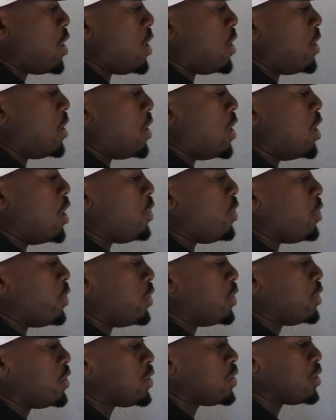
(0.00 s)
and
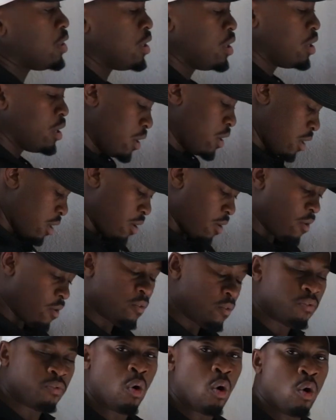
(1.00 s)
others
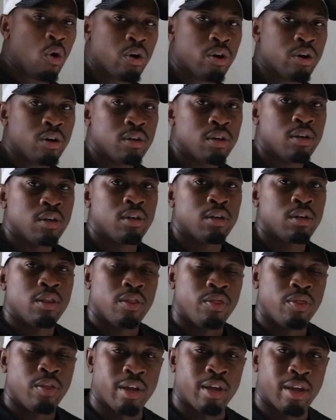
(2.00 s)
for
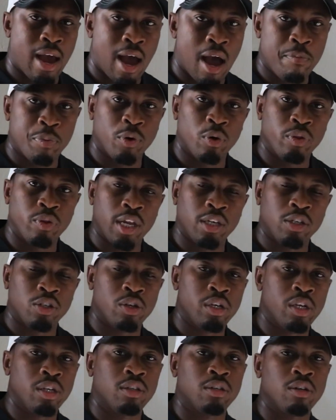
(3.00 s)
the capital
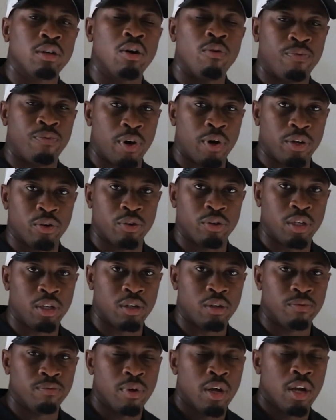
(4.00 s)
that you need to go fund your
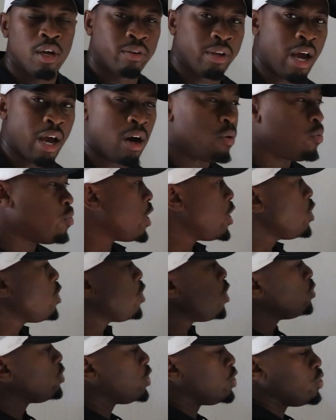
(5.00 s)
deal. Now, when
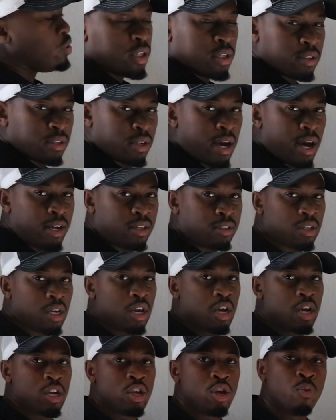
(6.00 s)
you go do this, guys,
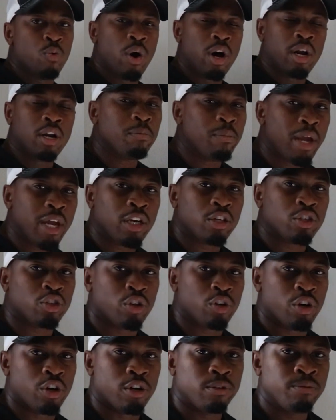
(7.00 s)
you want to make
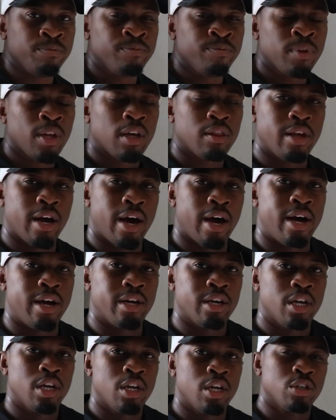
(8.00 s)
sure
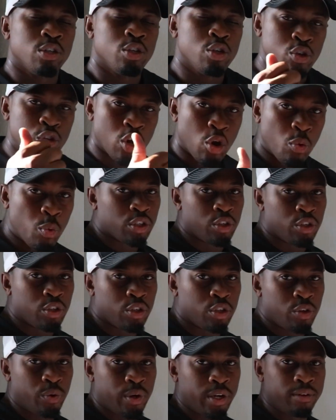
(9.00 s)
that you know what
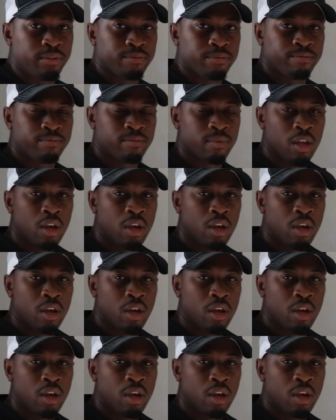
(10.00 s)
you're doing.